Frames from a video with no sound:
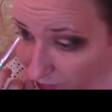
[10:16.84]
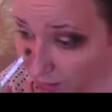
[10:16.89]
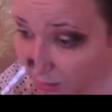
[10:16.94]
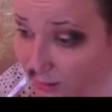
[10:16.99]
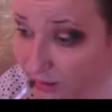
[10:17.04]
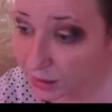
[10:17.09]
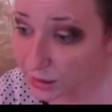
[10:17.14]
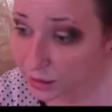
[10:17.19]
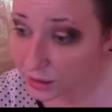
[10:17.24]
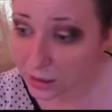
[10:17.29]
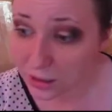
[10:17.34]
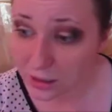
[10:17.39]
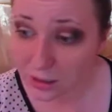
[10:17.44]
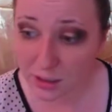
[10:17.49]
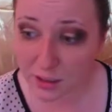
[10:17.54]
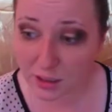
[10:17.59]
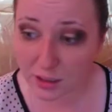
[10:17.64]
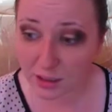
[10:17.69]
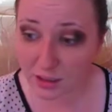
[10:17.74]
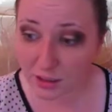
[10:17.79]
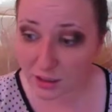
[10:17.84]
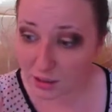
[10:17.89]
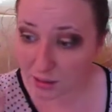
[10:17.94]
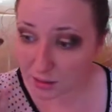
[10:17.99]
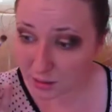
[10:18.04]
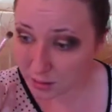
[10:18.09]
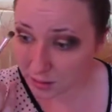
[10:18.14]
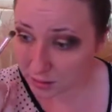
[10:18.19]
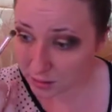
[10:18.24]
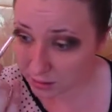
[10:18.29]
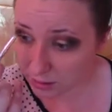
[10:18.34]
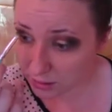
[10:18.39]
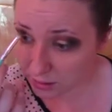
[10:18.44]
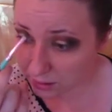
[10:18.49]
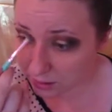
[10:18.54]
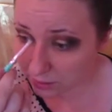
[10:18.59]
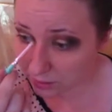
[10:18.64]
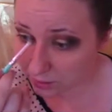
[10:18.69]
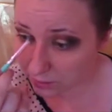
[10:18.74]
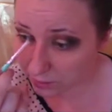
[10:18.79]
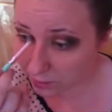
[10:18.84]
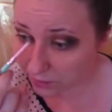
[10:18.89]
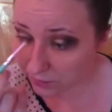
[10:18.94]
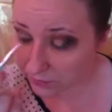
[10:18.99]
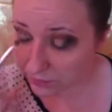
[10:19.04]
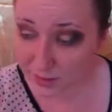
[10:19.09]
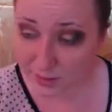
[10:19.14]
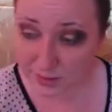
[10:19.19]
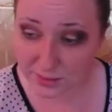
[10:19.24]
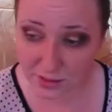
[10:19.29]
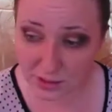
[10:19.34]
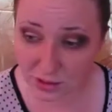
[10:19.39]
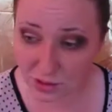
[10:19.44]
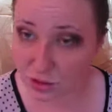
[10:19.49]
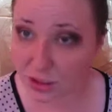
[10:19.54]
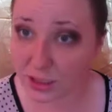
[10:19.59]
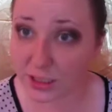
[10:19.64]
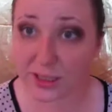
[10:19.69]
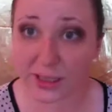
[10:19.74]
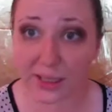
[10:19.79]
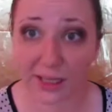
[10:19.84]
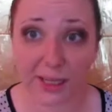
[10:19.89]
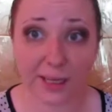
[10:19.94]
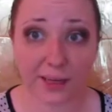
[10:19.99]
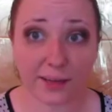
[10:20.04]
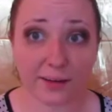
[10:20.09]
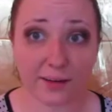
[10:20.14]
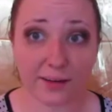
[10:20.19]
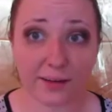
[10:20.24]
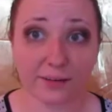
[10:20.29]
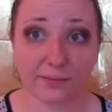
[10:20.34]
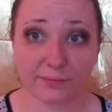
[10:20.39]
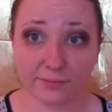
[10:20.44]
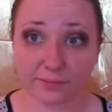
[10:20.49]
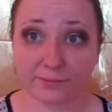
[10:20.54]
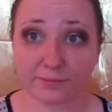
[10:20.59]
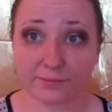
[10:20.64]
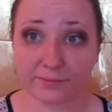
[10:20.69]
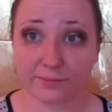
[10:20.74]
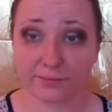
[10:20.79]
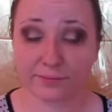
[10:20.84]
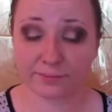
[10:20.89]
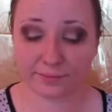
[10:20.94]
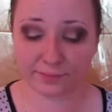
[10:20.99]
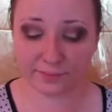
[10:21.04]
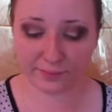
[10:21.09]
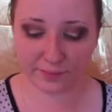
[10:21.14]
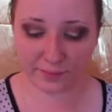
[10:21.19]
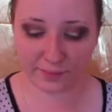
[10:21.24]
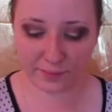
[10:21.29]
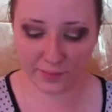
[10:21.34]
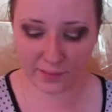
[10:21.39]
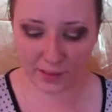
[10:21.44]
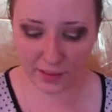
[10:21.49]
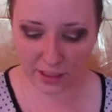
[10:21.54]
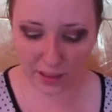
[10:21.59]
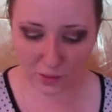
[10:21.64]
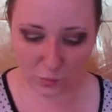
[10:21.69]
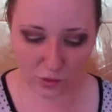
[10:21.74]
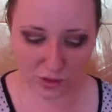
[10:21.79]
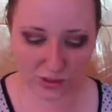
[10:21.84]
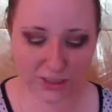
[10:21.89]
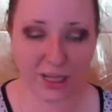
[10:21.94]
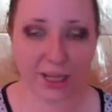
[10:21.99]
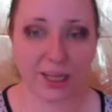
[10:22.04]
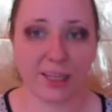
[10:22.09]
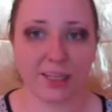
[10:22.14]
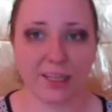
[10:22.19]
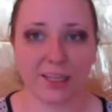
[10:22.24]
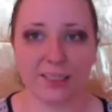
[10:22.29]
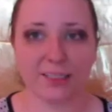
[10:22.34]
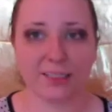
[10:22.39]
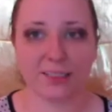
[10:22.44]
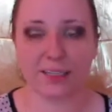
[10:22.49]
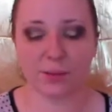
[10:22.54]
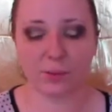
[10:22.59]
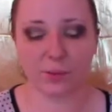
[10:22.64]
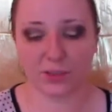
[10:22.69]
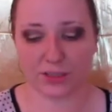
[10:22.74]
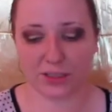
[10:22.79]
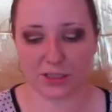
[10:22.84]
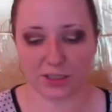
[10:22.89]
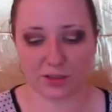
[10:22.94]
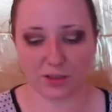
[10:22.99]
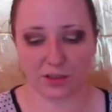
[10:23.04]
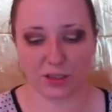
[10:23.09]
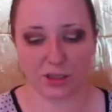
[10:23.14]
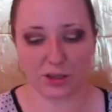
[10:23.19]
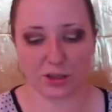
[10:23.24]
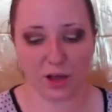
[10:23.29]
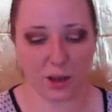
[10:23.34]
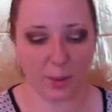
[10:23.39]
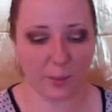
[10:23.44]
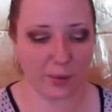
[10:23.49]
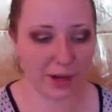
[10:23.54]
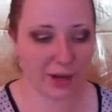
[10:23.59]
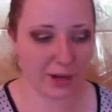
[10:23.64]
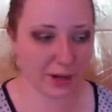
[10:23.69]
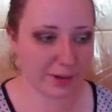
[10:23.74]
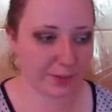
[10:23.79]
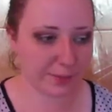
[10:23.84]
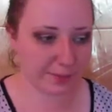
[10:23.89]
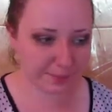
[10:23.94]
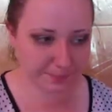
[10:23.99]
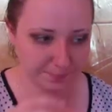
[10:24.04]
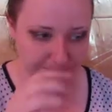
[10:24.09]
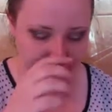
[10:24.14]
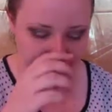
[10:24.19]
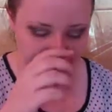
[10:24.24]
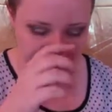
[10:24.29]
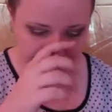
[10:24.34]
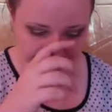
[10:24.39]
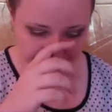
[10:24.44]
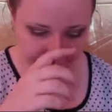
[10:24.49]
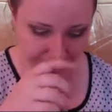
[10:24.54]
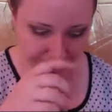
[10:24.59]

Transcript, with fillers: here and I'll do my fancy trick at the end. And once I clean this up, it's going to look a lot better.